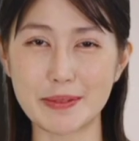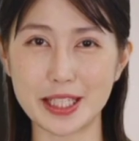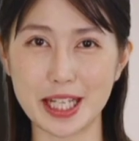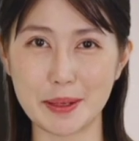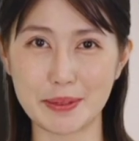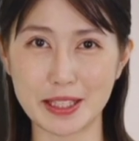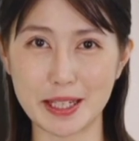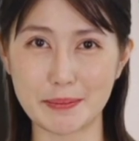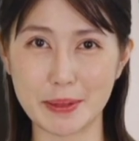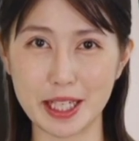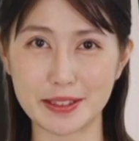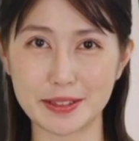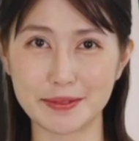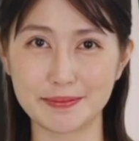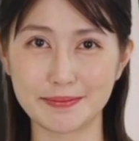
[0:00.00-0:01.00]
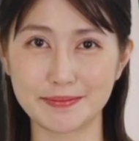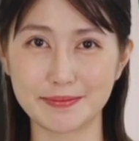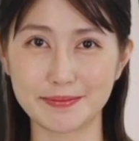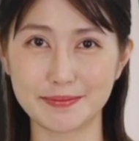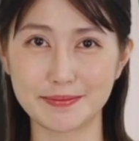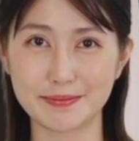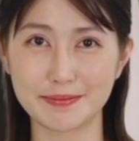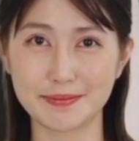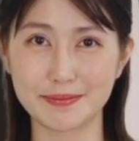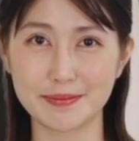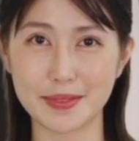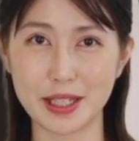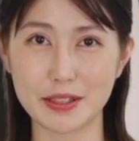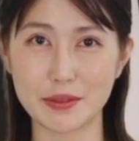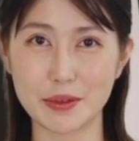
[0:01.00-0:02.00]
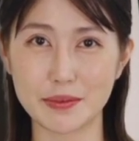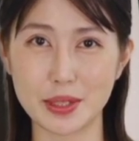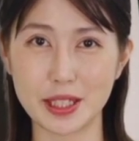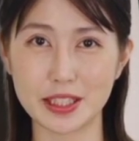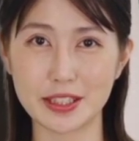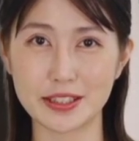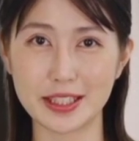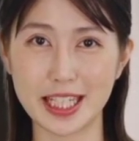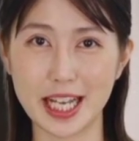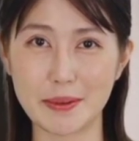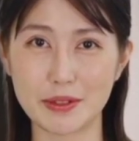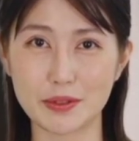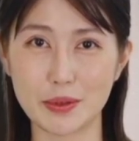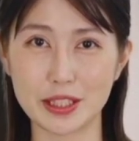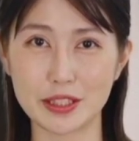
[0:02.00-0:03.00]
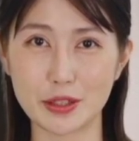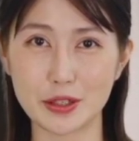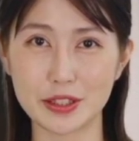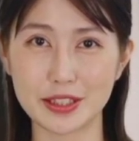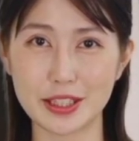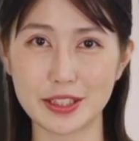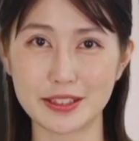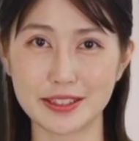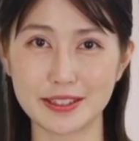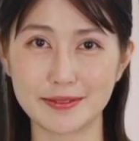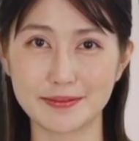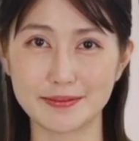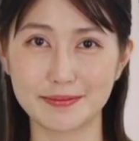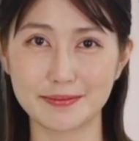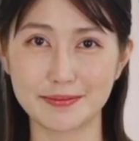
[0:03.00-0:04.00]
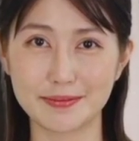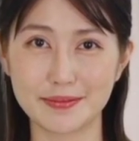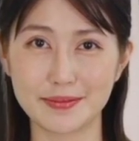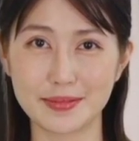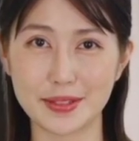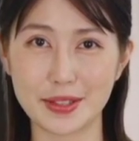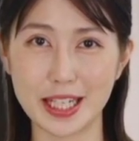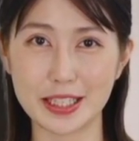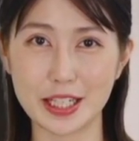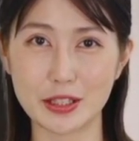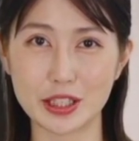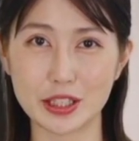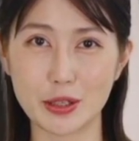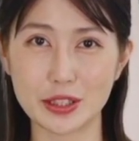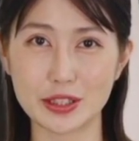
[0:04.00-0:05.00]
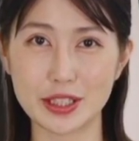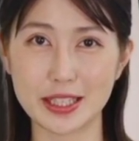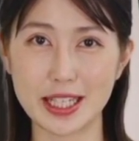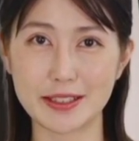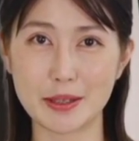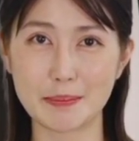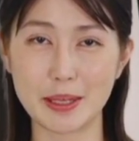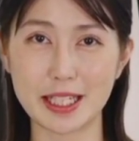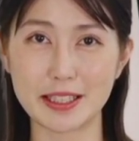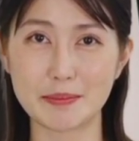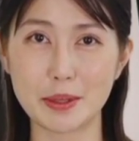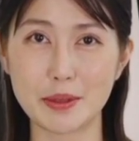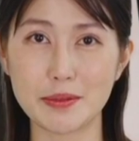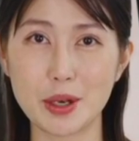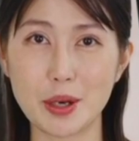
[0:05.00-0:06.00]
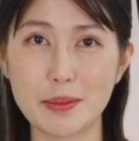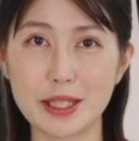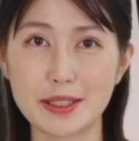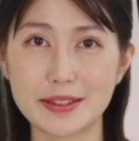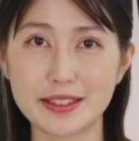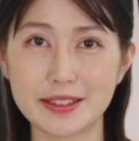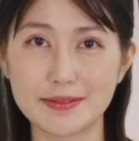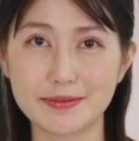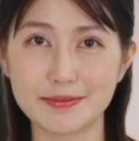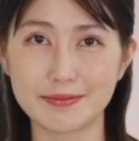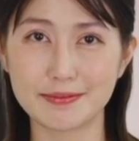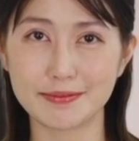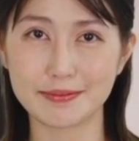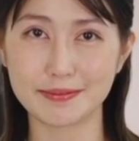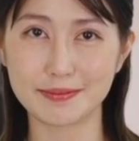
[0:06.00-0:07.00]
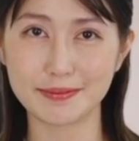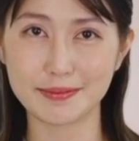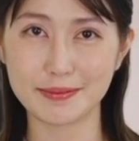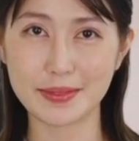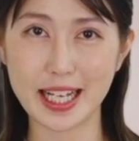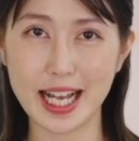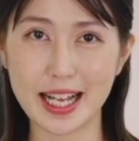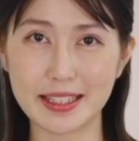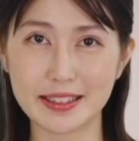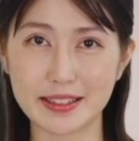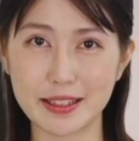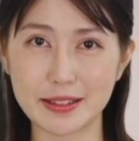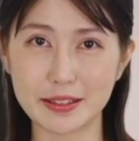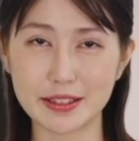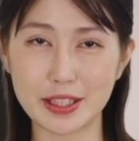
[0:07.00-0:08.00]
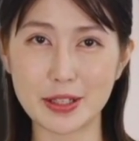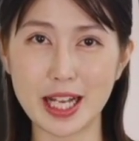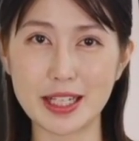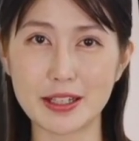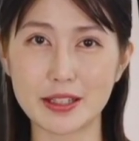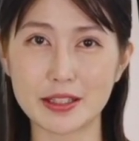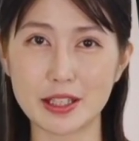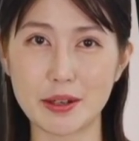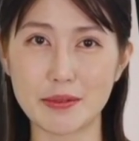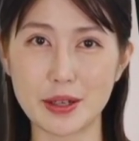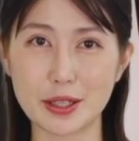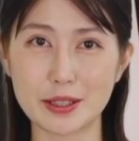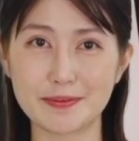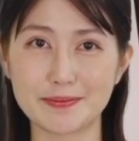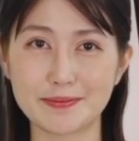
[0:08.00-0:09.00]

the Update button. This refreshes the app's resources and ensures you get the best performance. Next, select a server.